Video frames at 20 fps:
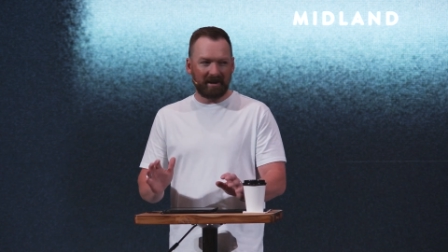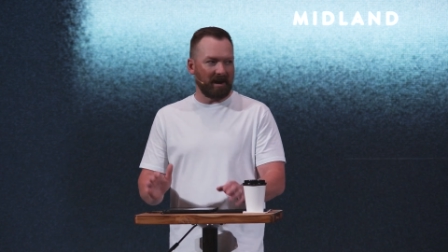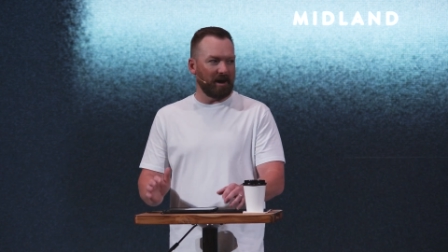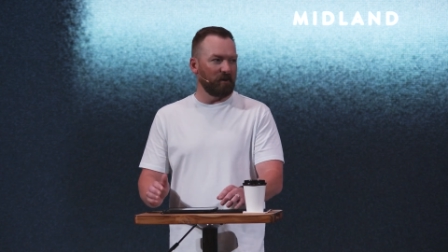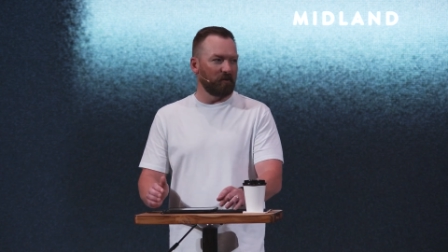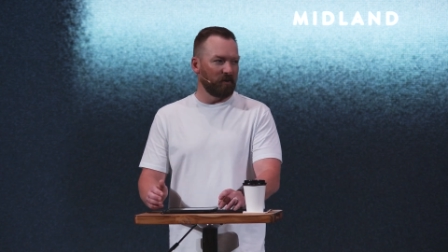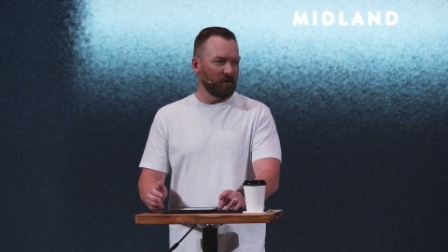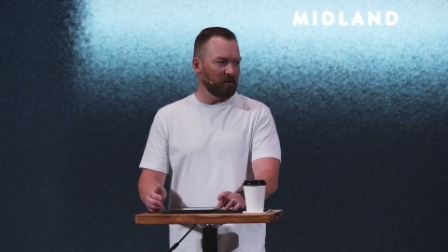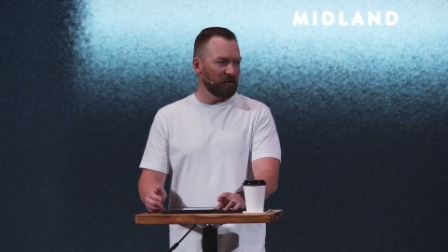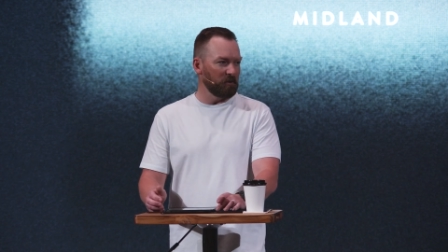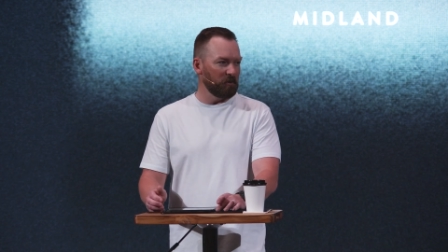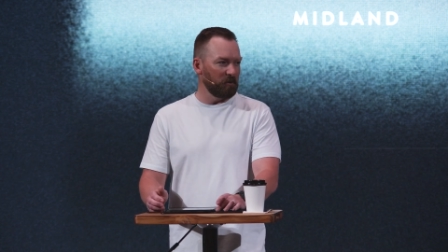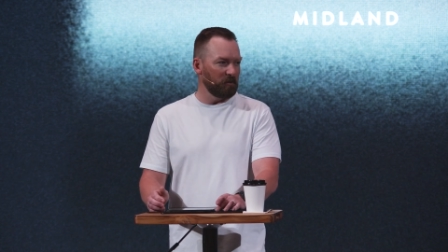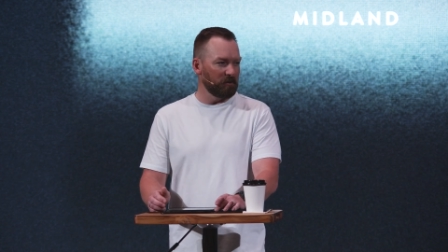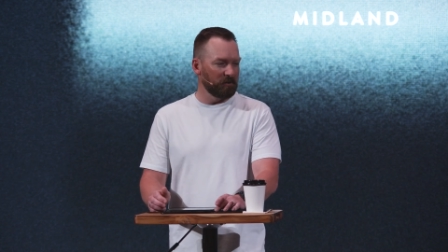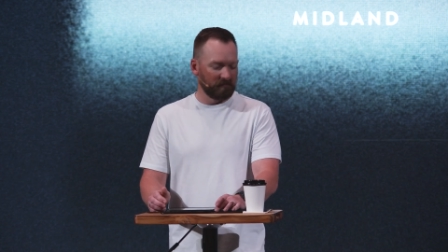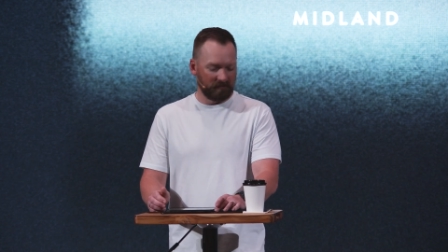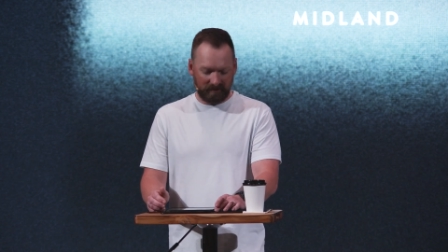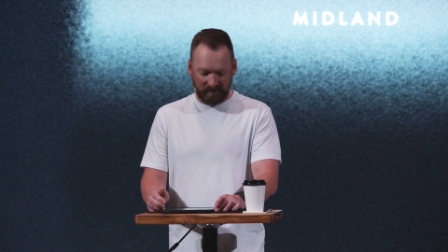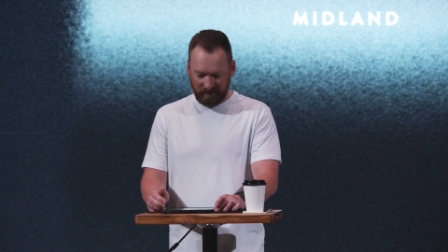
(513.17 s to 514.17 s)
I want
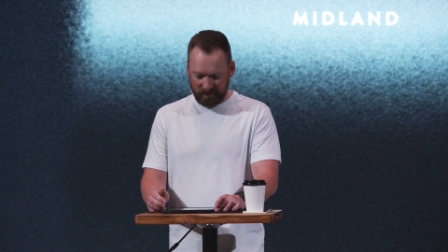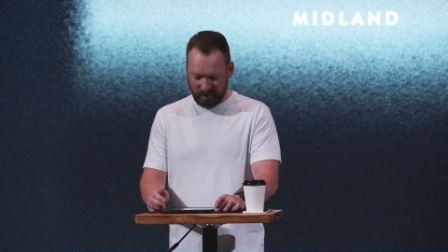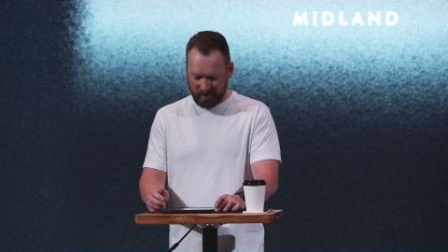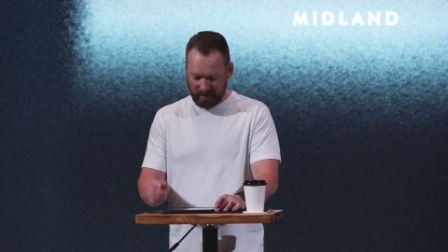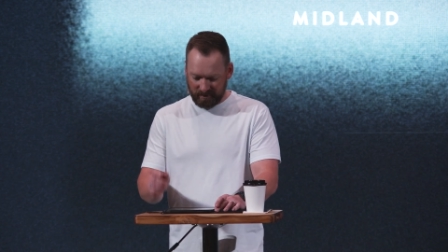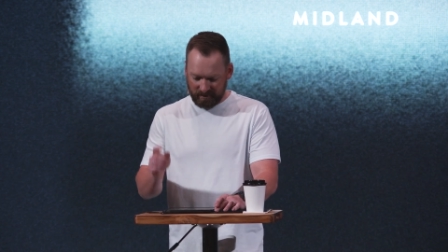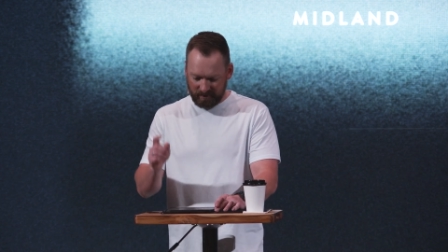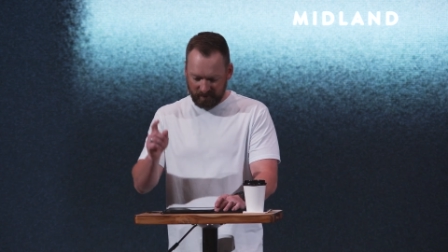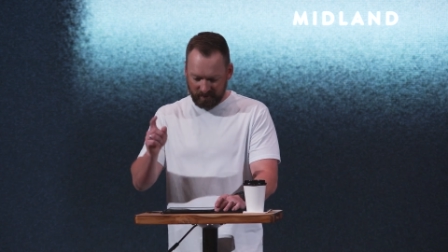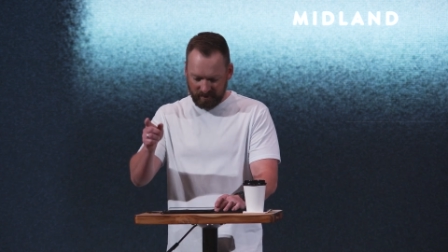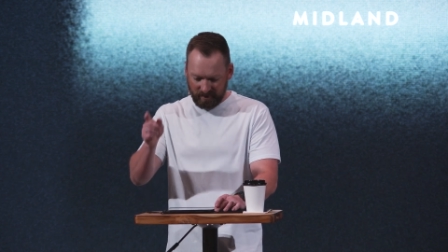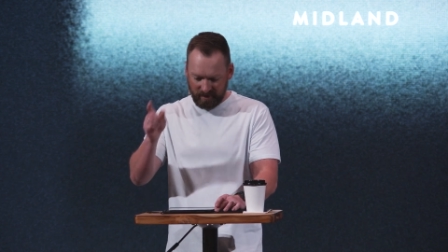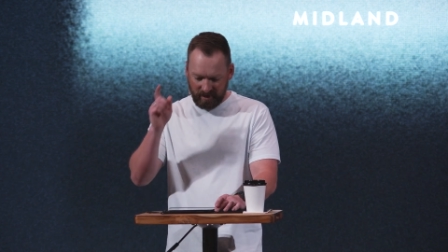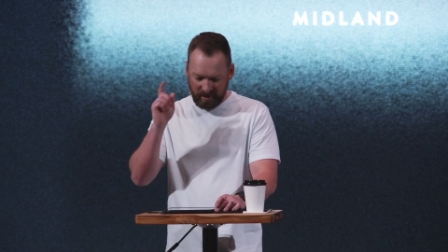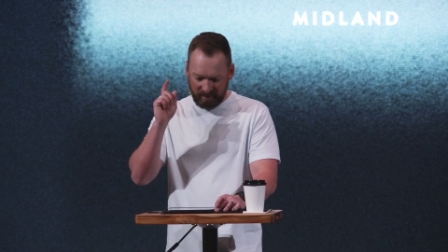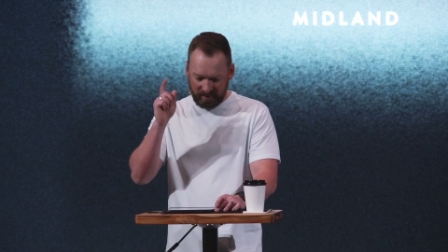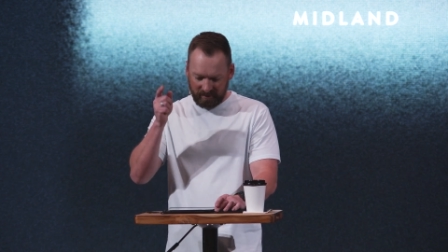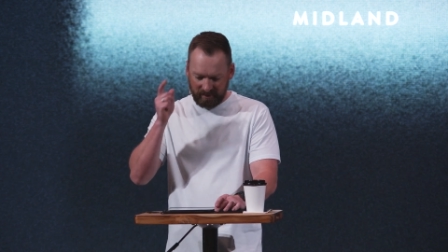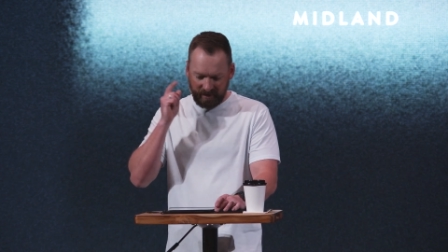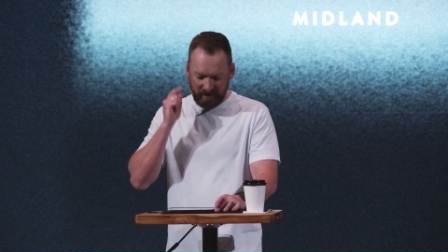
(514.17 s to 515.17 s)
gold. And I'm like, you know what? I
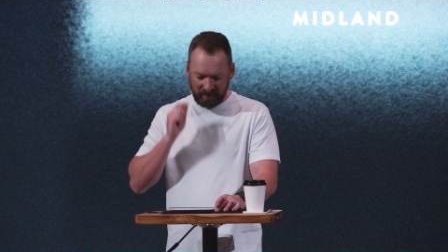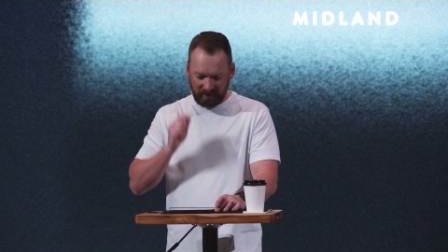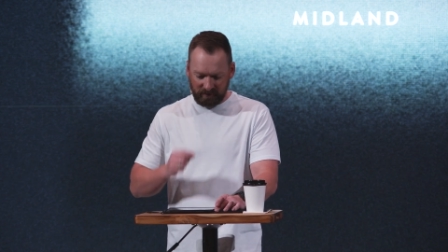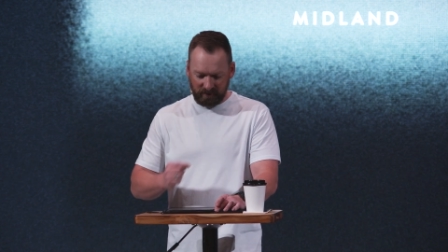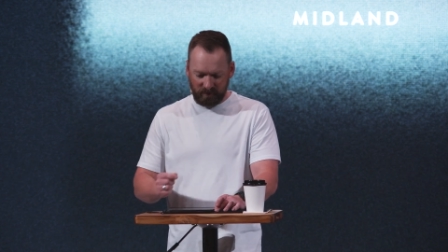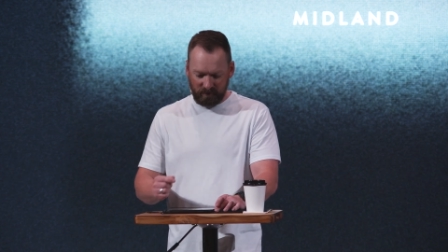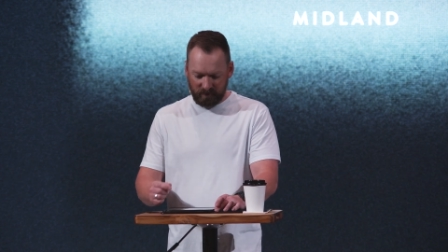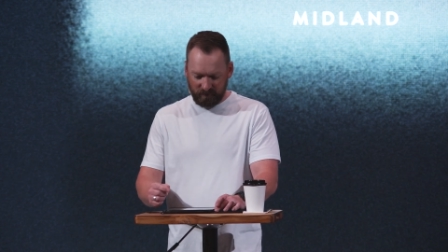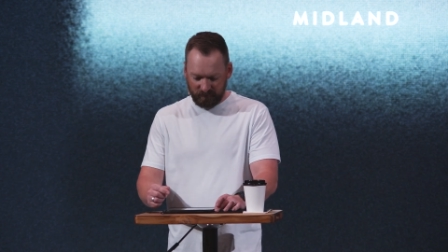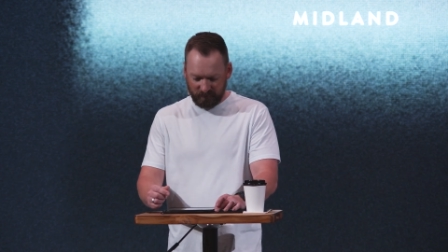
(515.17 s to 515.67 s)
like you.